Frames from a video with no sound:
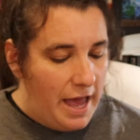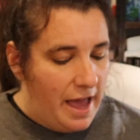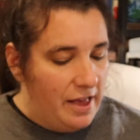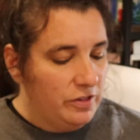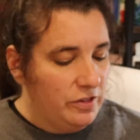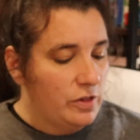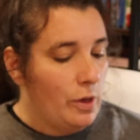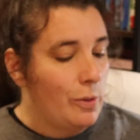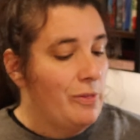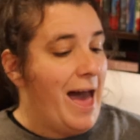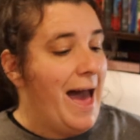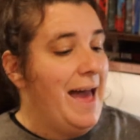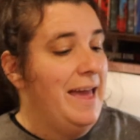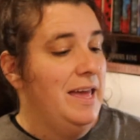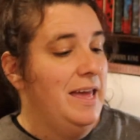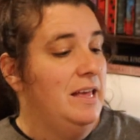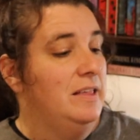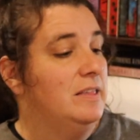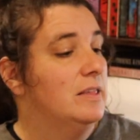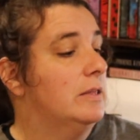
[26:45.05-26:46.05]
So that
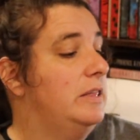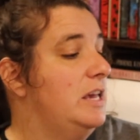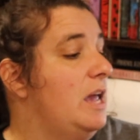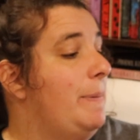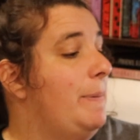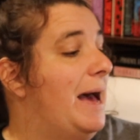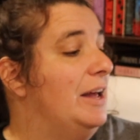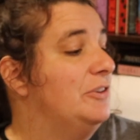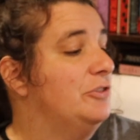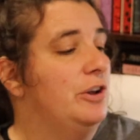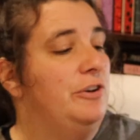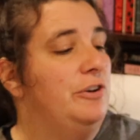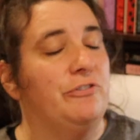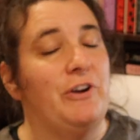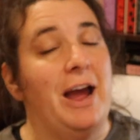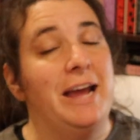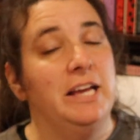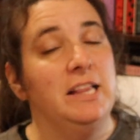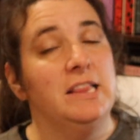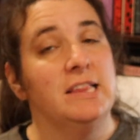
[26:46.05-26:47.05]
is Cleopatra and
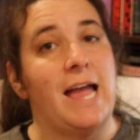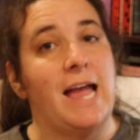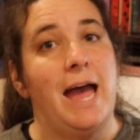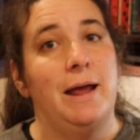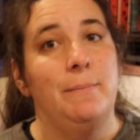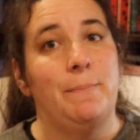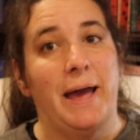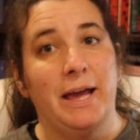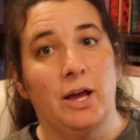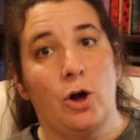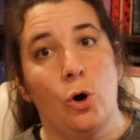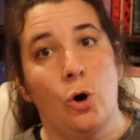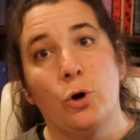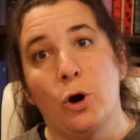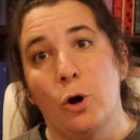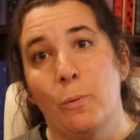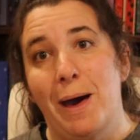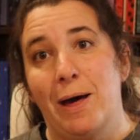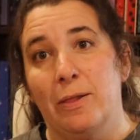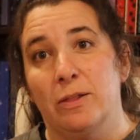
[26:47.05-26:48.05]
Frankenstein by
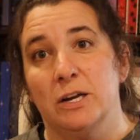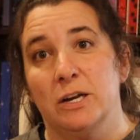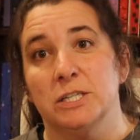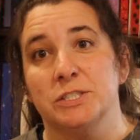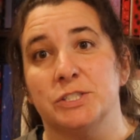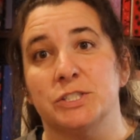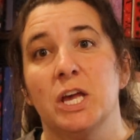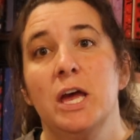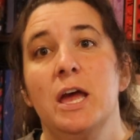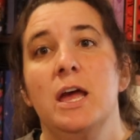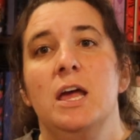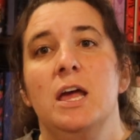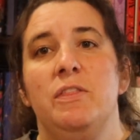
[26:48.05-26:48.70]
Coco Mellers.